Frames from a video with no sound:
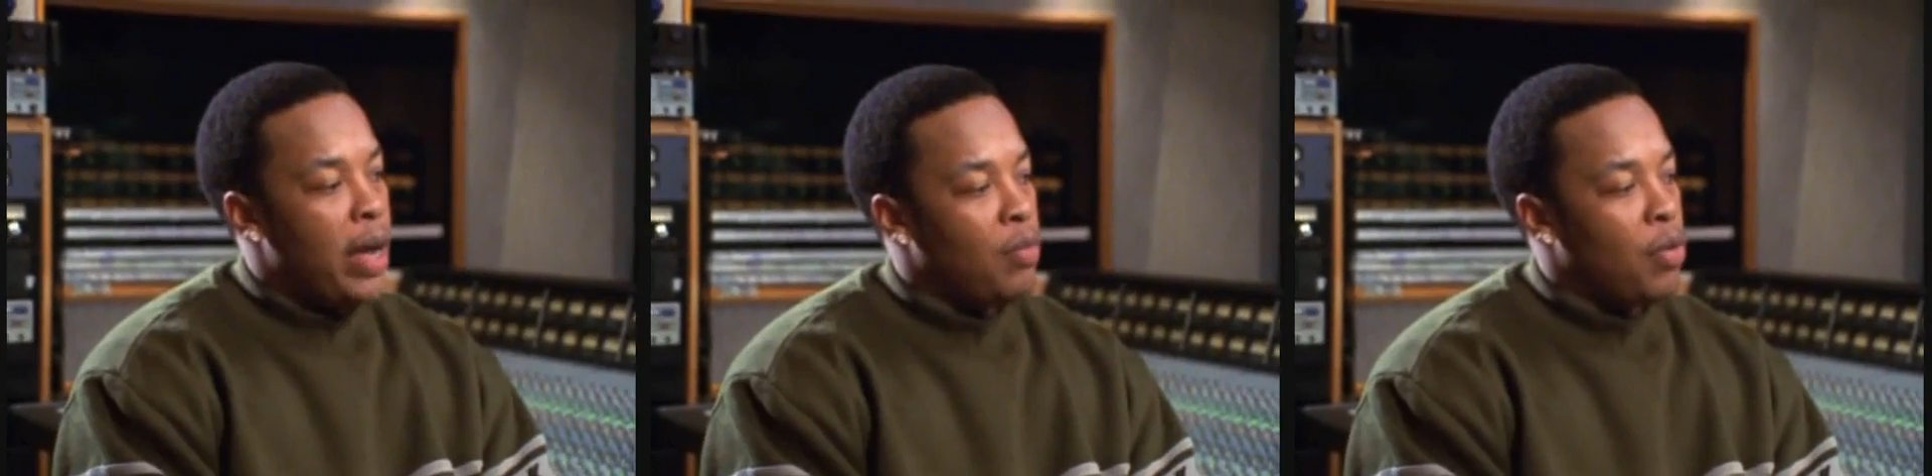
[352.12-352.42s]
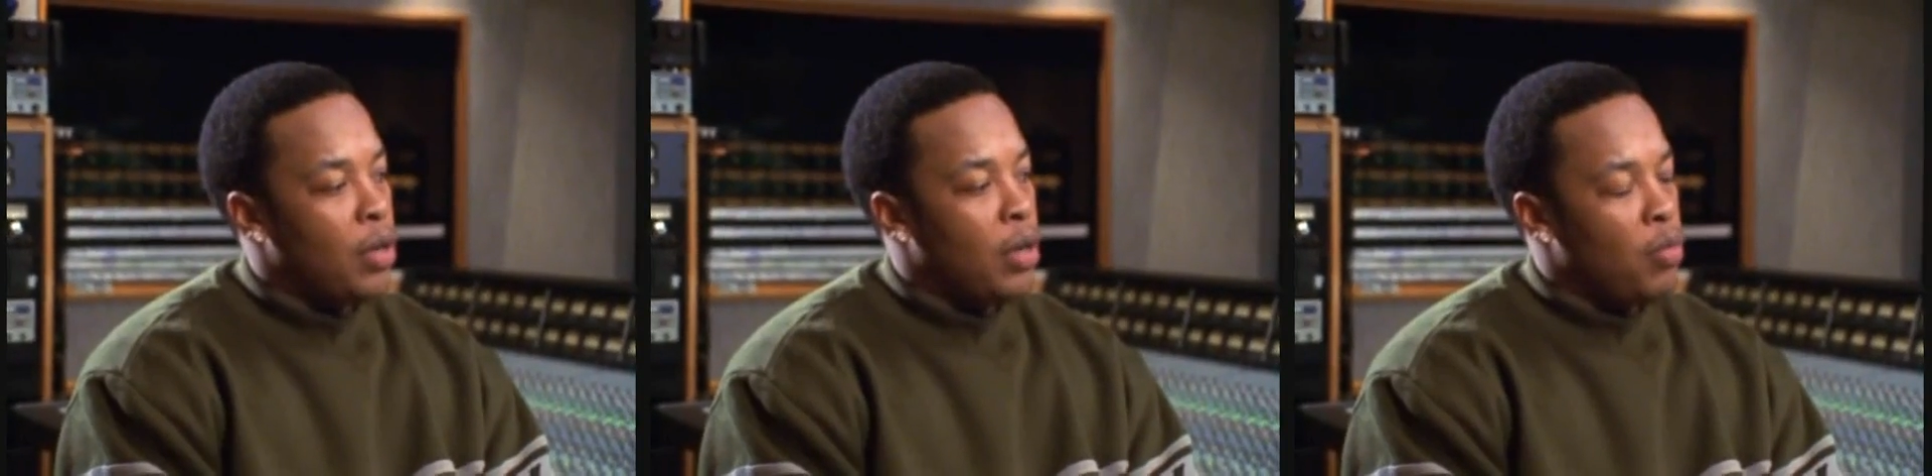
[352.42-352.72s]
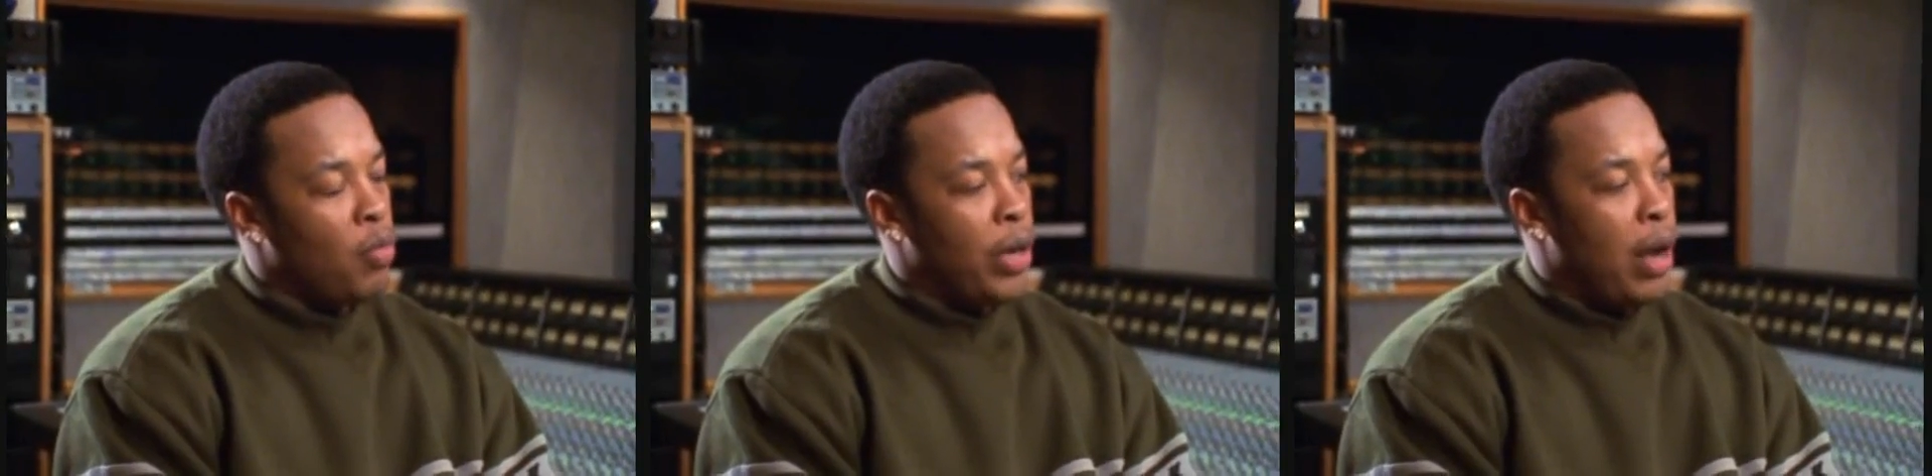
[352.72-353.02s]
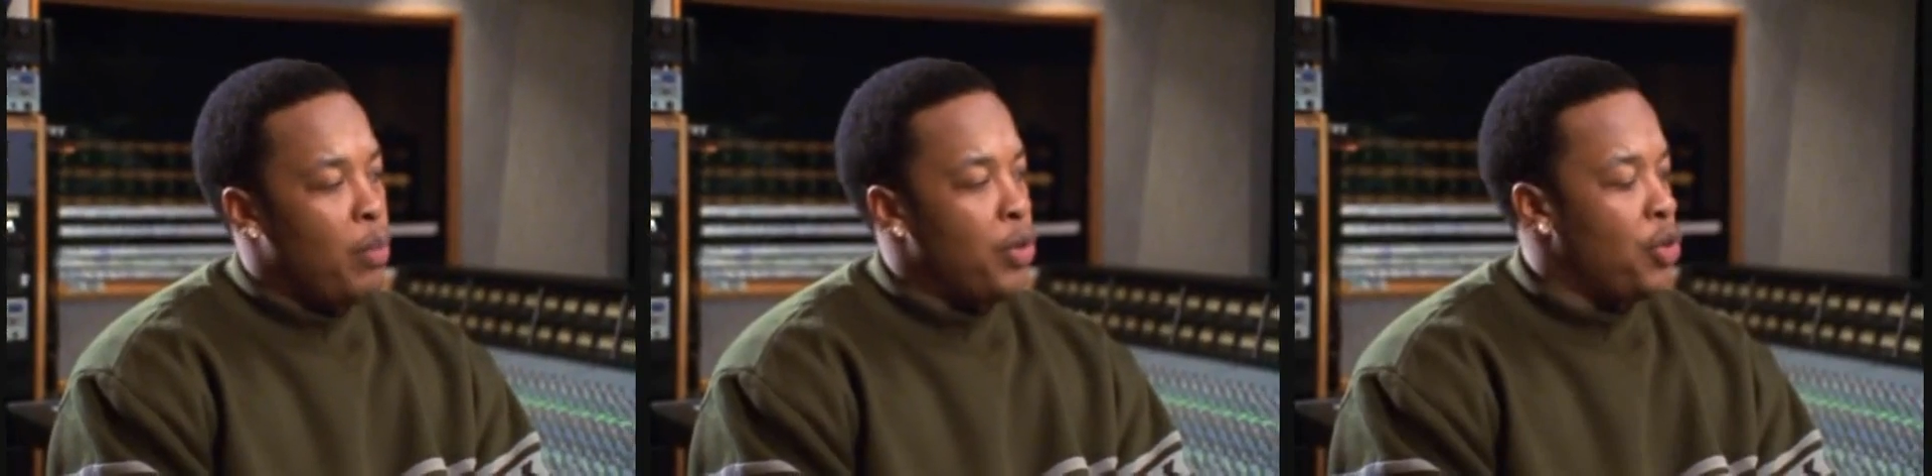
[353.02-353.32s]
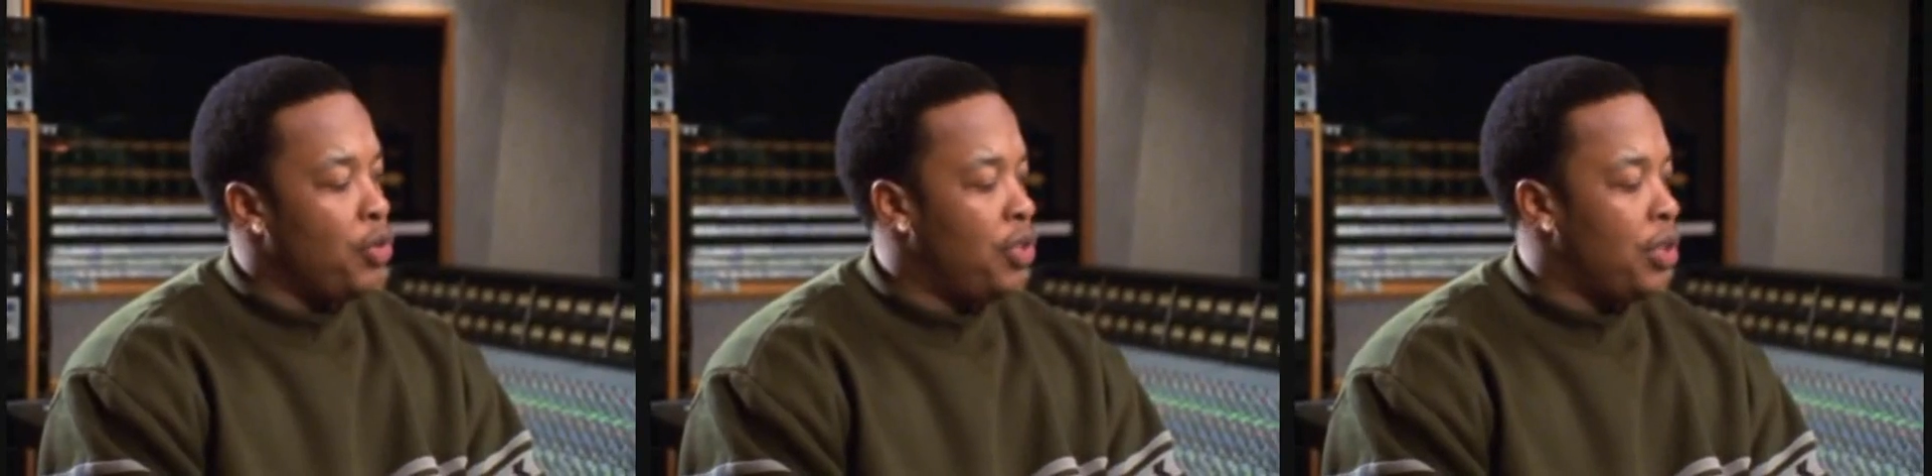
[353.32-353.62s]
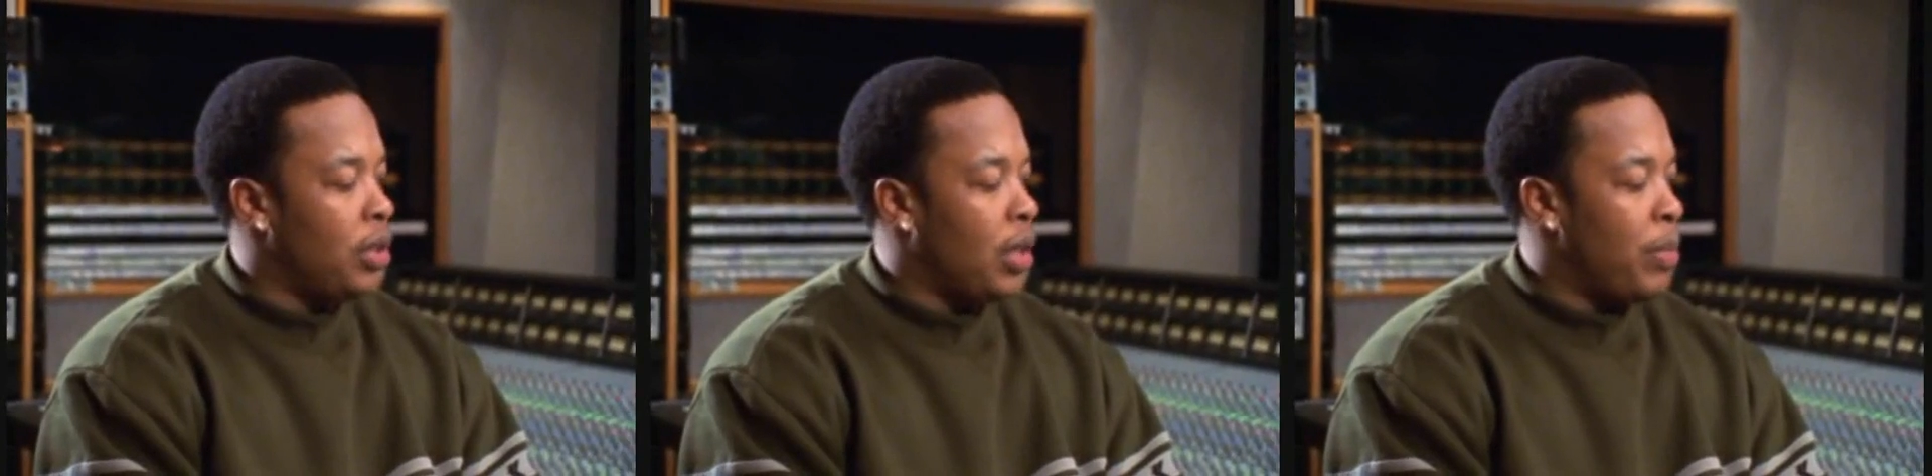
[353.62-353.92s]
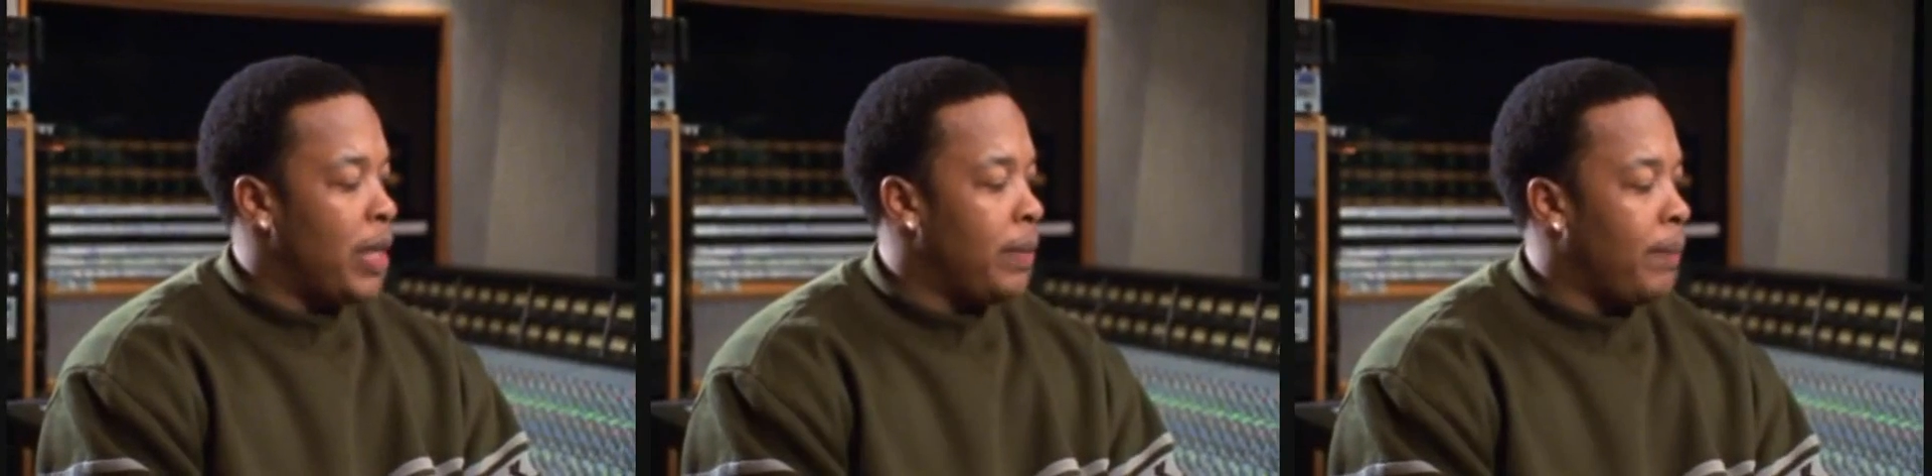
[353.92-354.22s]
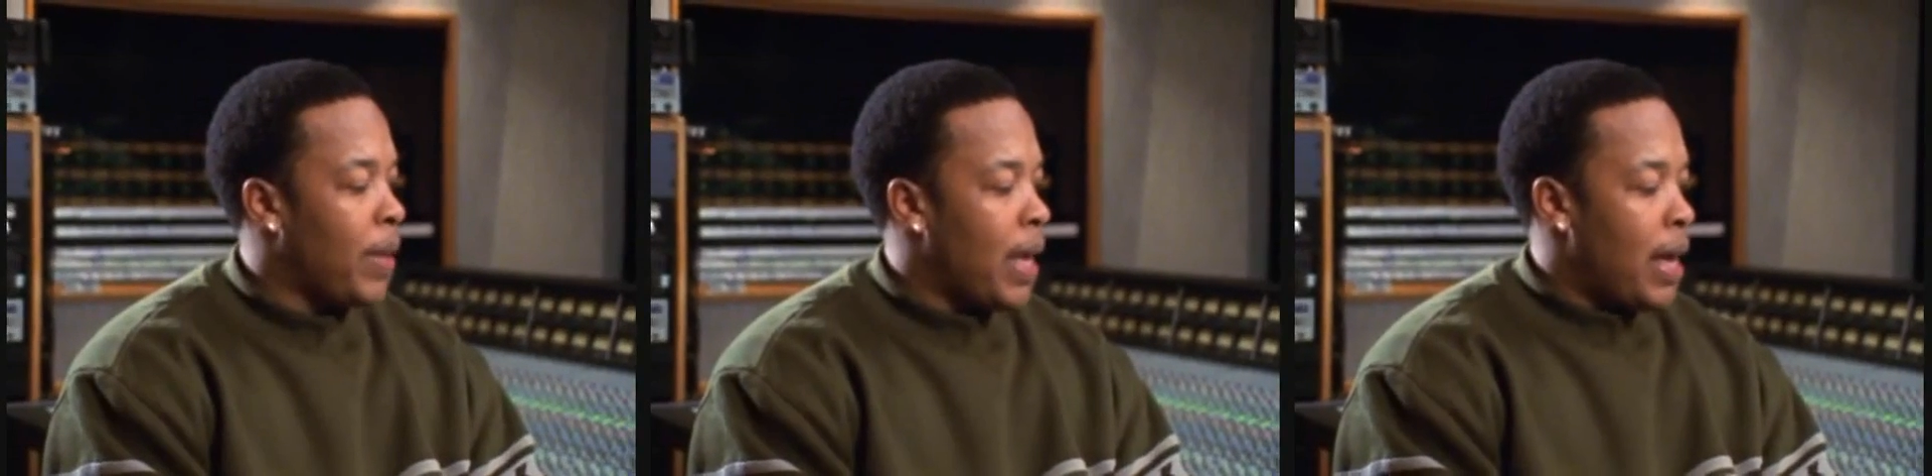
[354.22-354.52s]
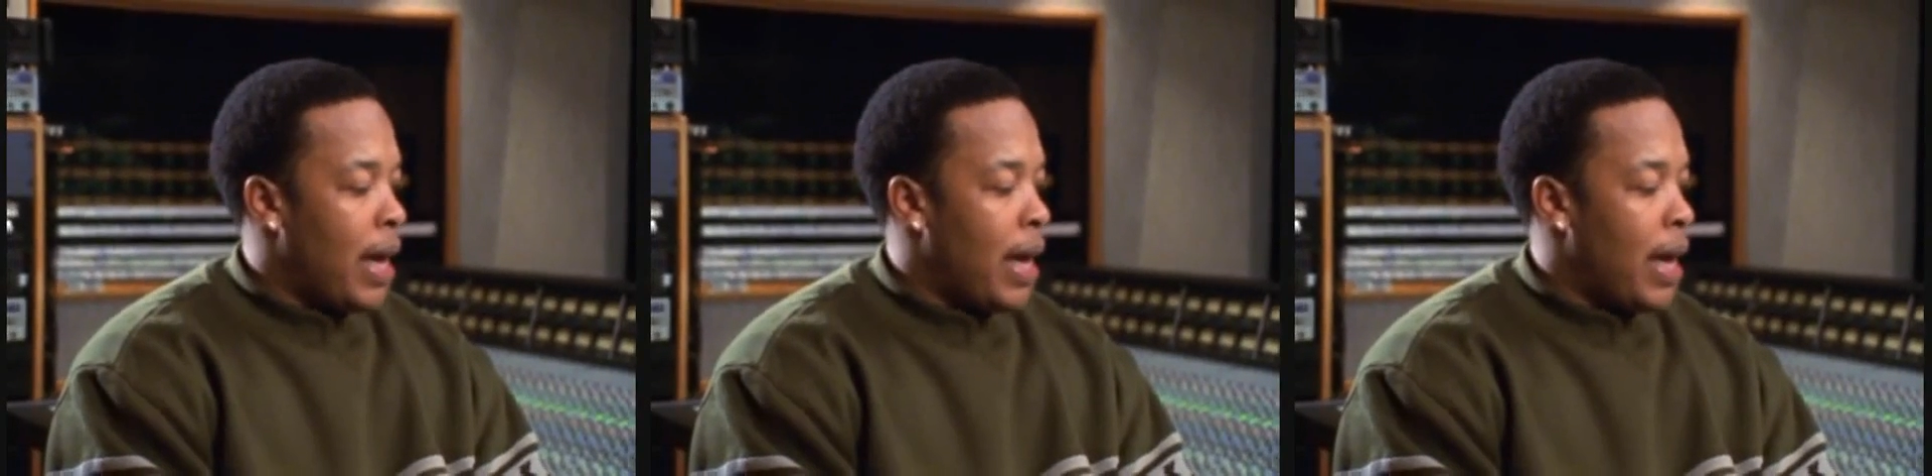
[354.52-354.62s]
Right. Well, when I'm producing, I mean,